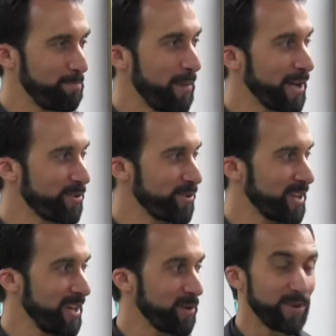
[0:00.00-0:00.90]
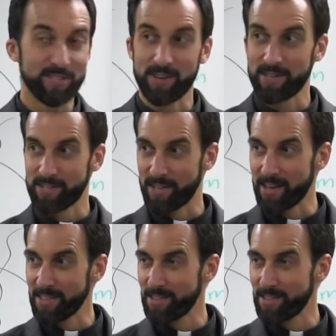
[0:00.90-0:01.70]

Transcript: Michael King. When he started studying